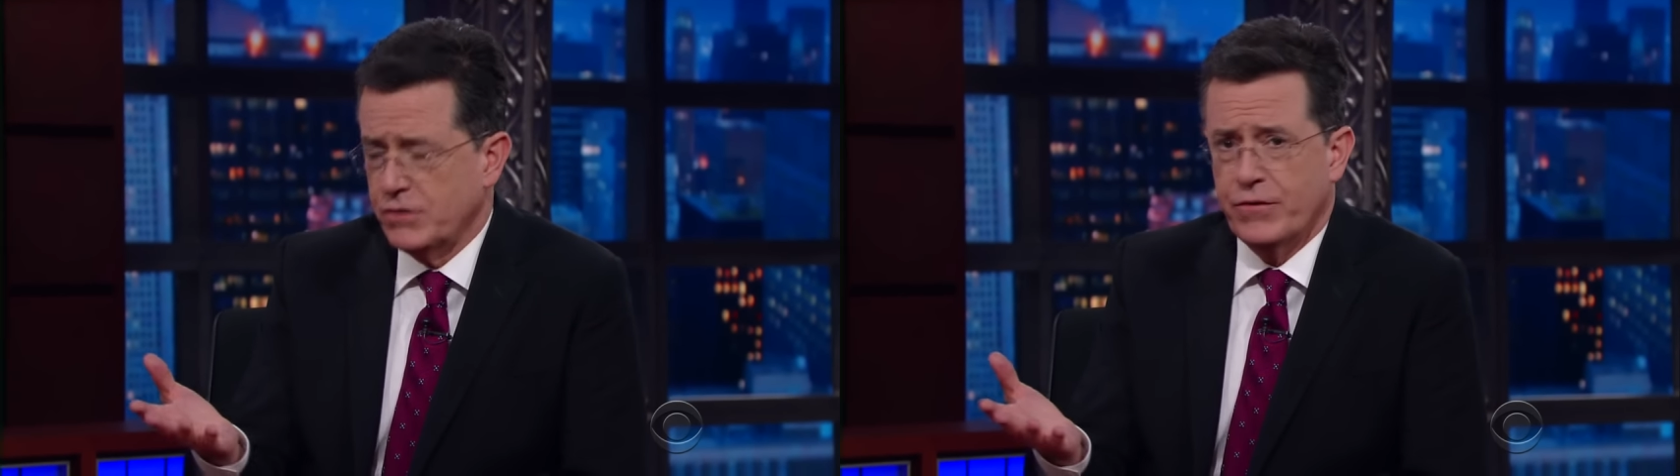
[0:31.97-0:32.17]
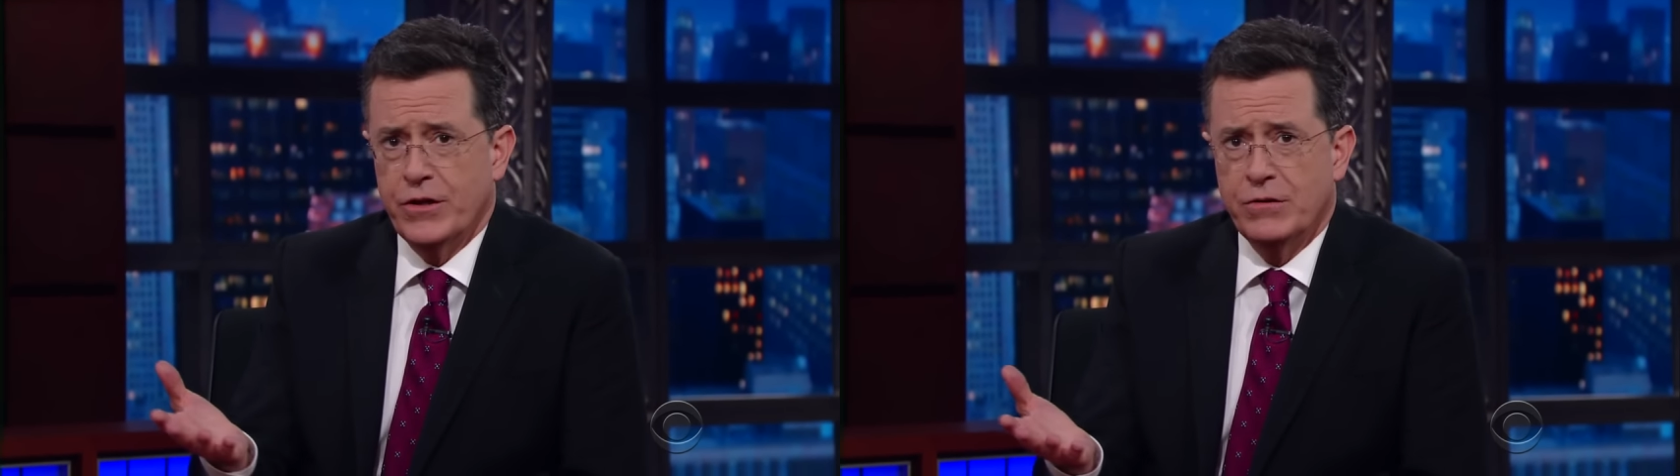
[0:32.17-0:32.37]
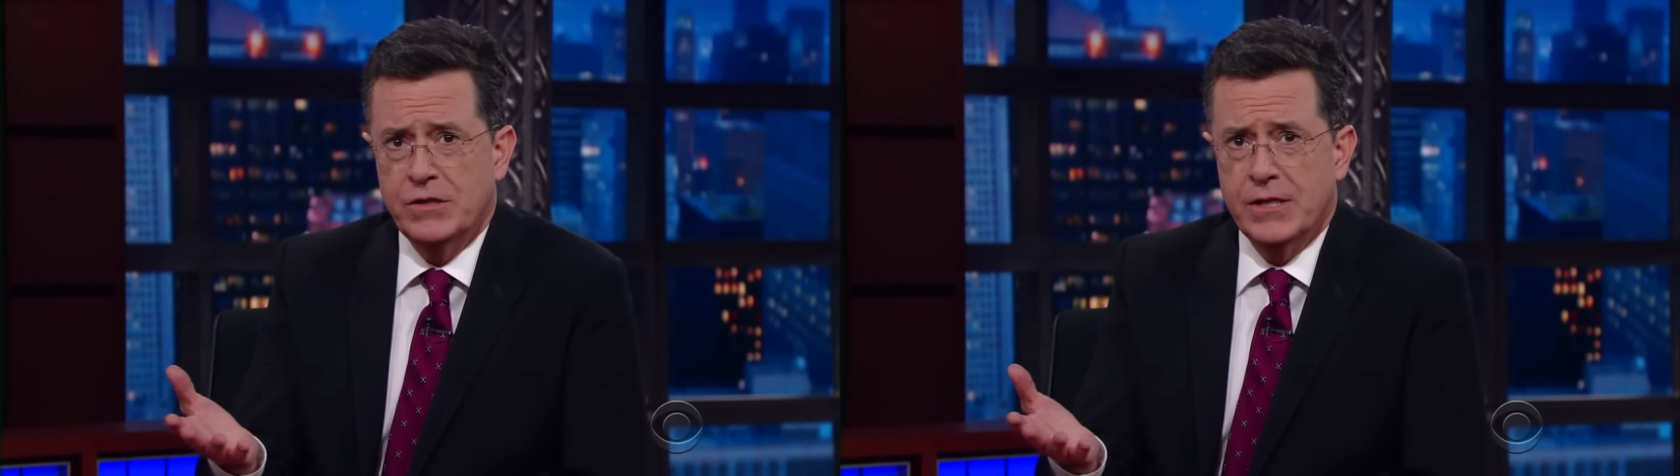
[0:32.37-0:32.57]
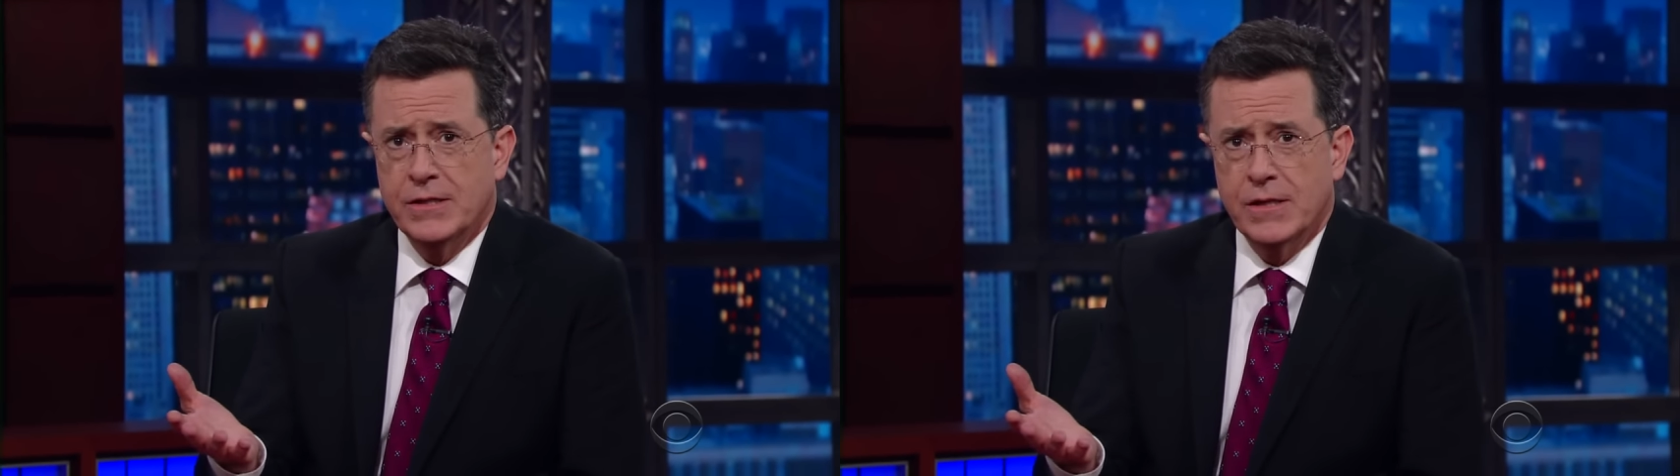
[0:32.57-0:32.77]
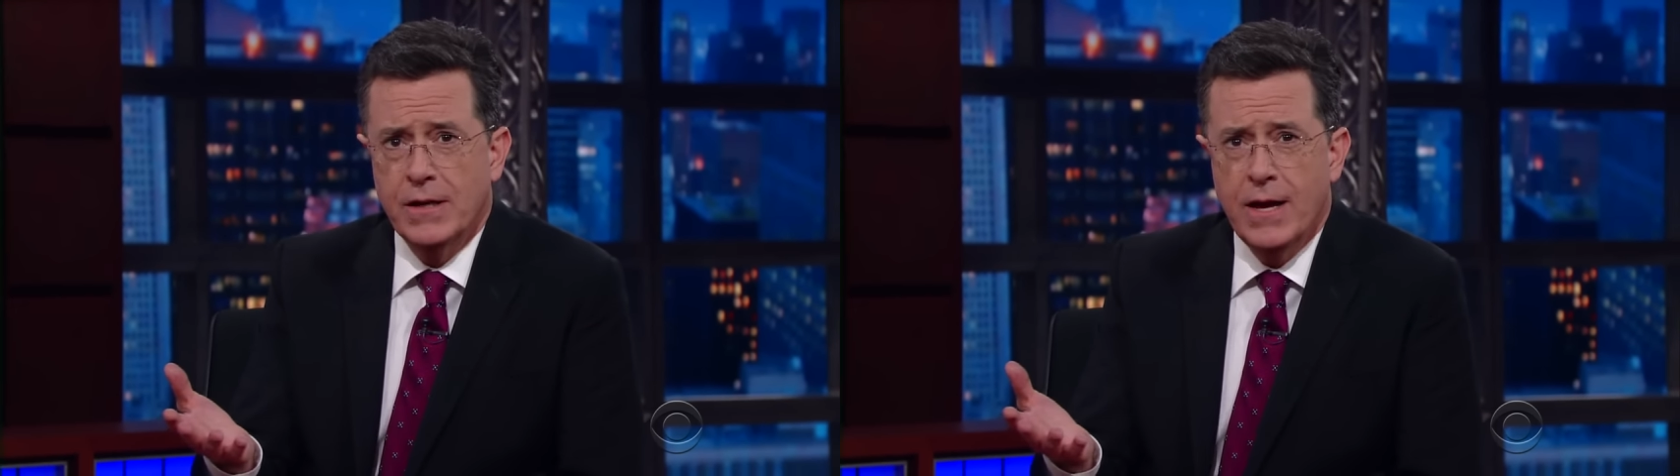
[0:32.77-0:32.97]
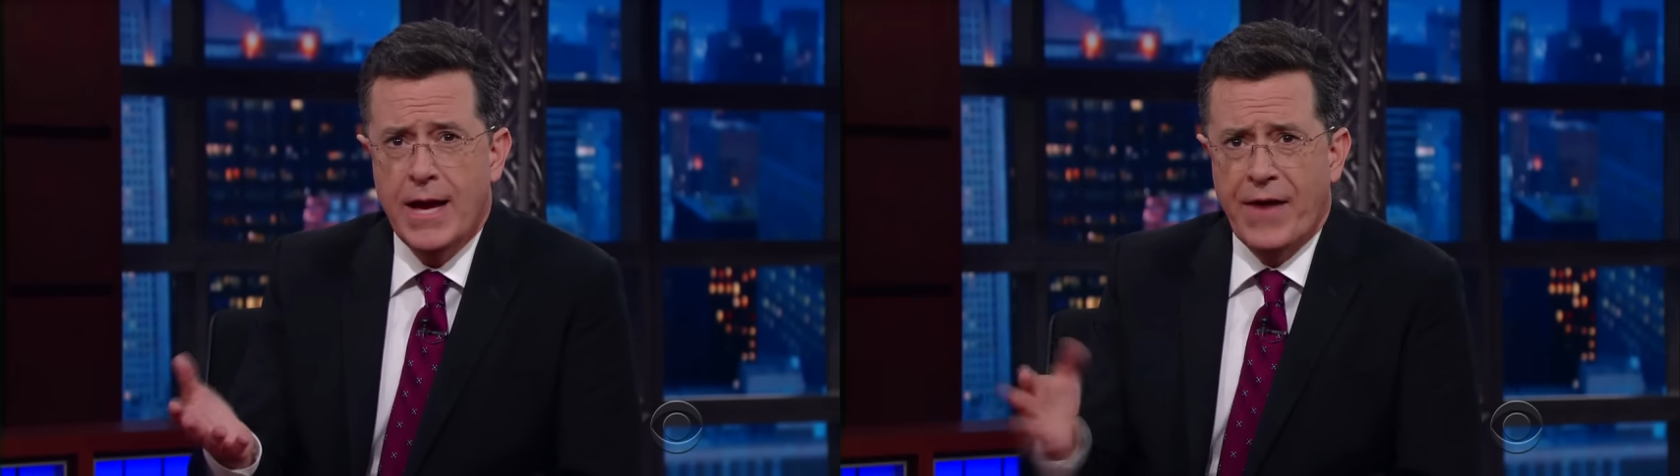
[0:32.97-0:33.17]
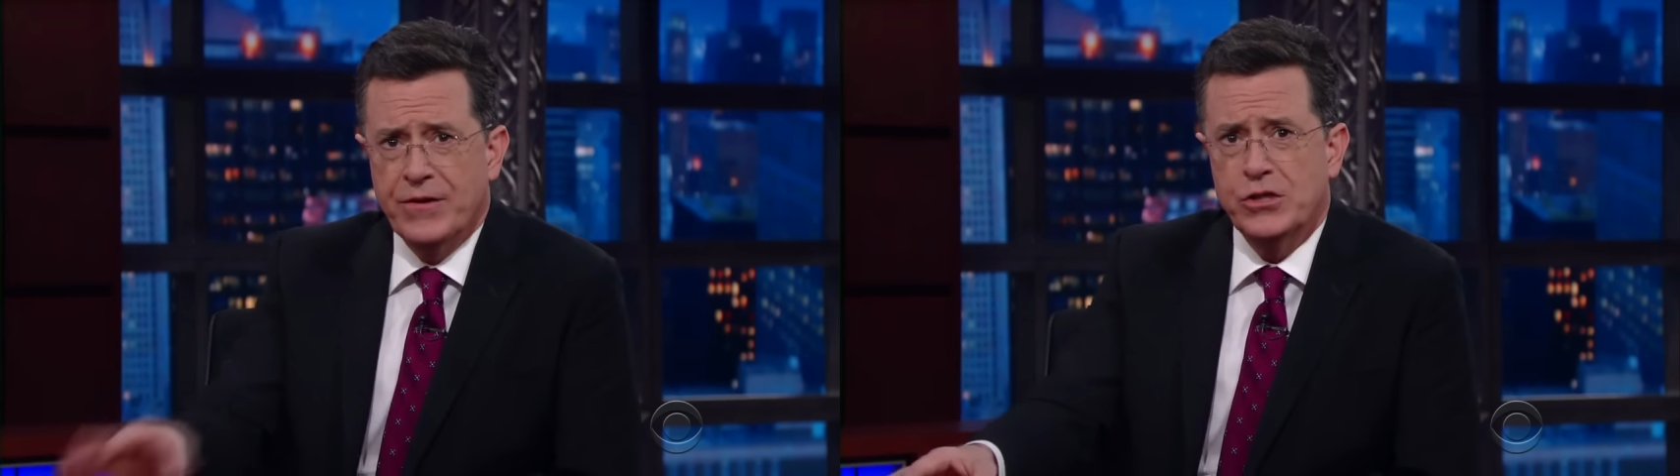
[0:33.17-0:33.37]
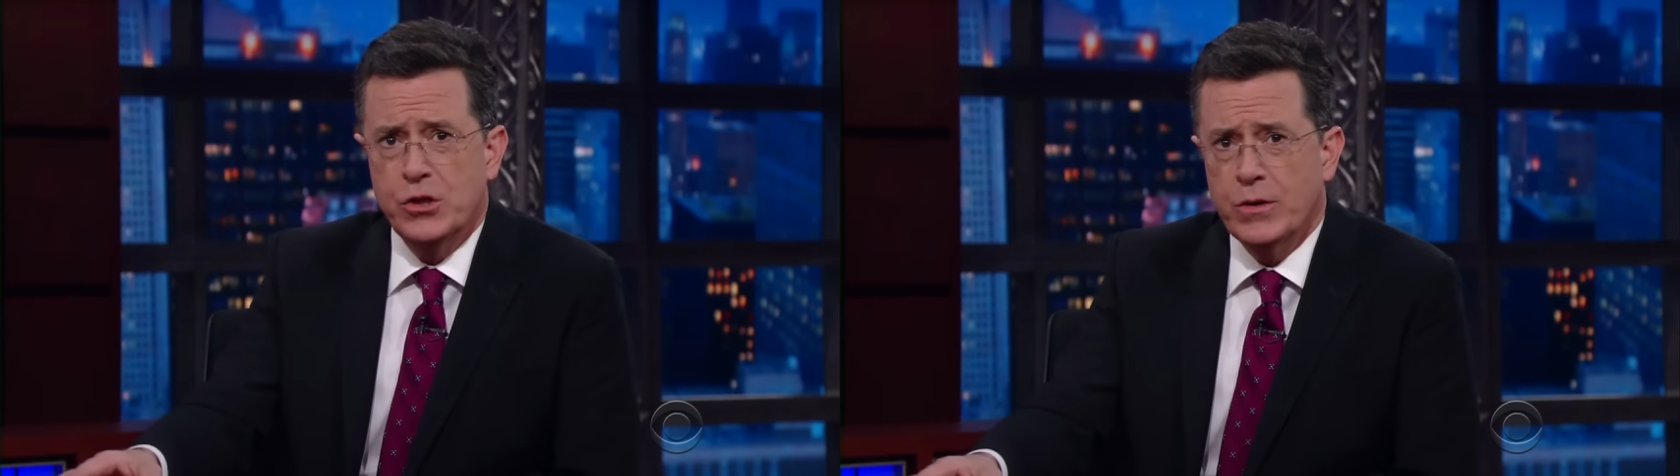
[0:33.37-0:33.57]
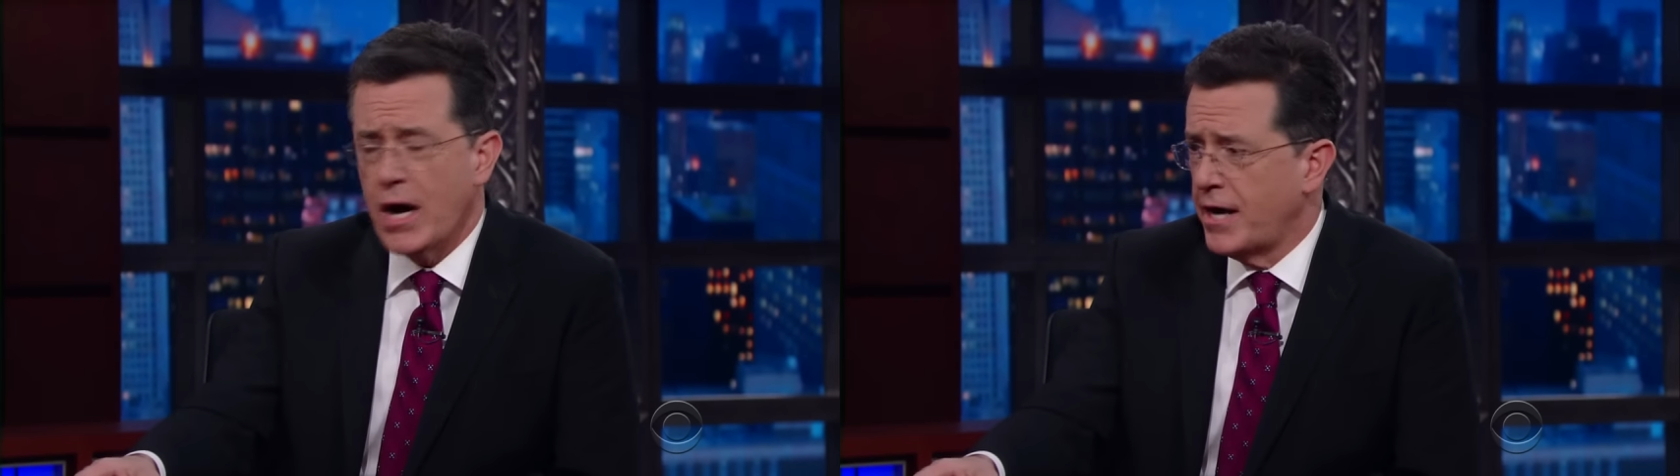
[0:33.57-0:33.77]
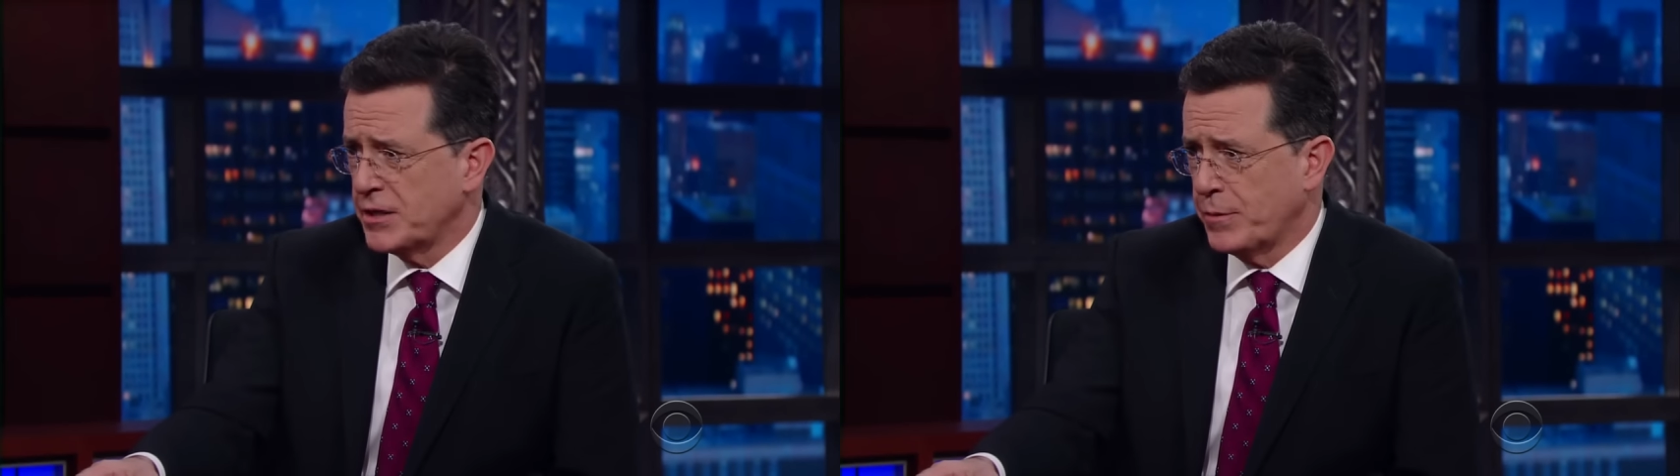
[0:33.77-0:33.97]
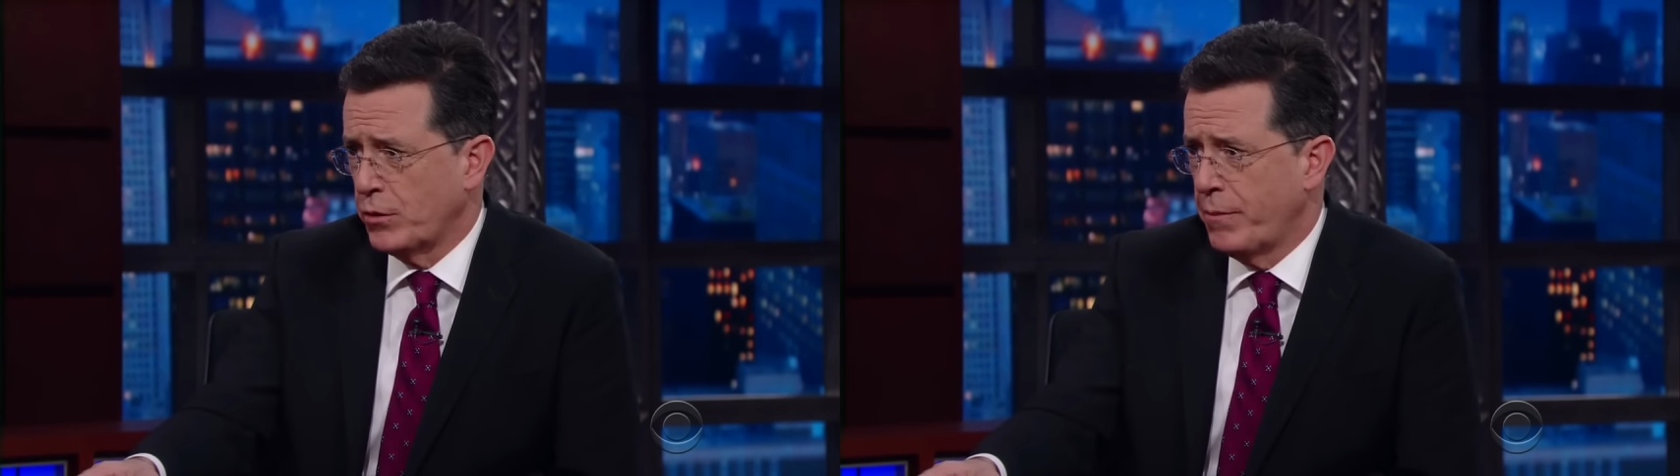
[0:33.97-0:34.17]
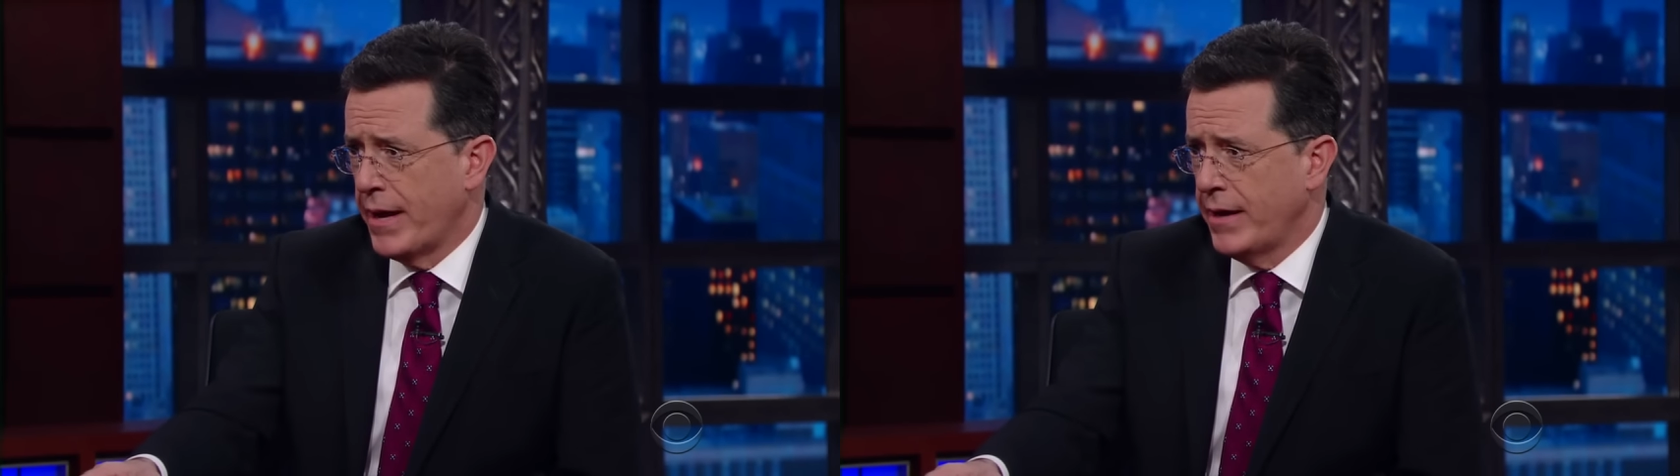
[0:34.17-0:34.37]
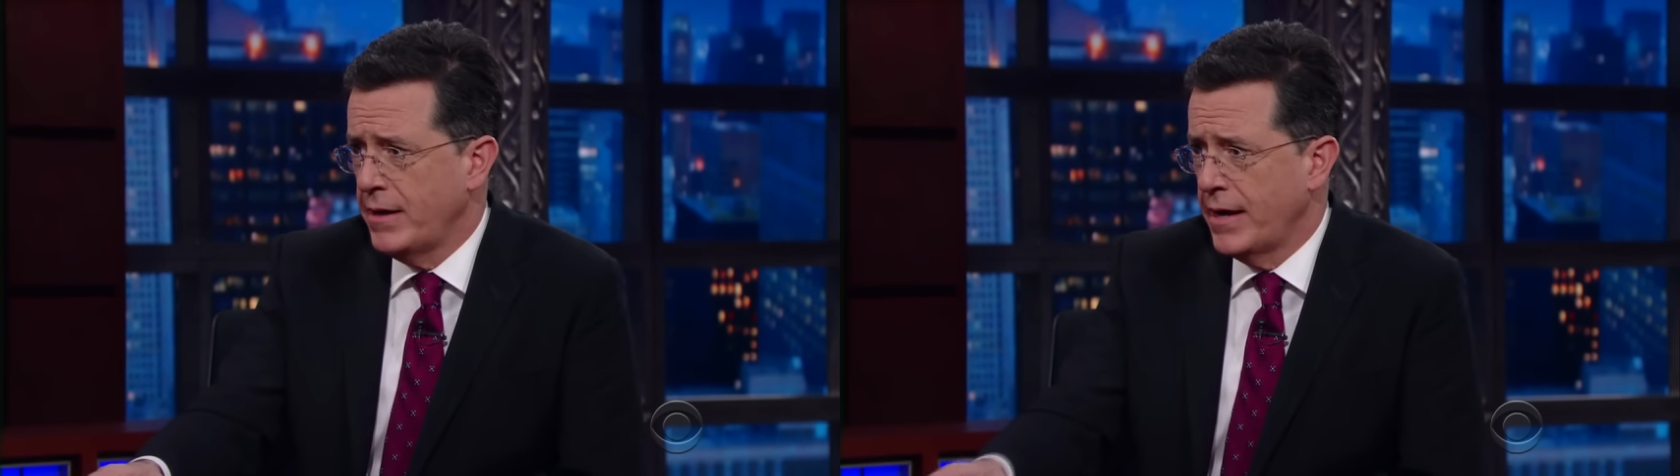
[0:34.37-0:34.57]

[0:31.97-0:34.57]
is for the new season, and this is you in a hospital bed,